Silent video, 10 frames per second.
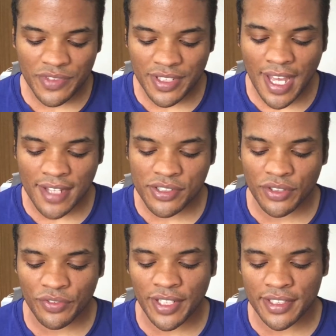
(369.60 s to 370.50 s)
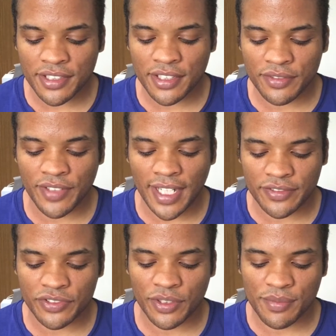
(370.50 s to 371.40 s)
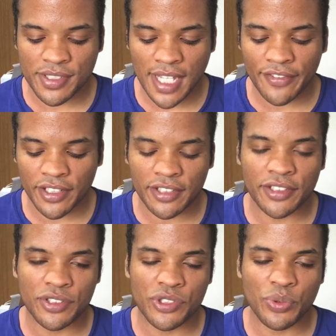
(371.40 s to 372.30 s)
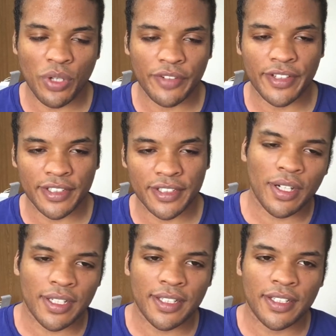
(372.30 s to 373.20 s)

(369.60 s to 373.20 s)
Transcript: Yeah, so rent can range from $700 to $1,200.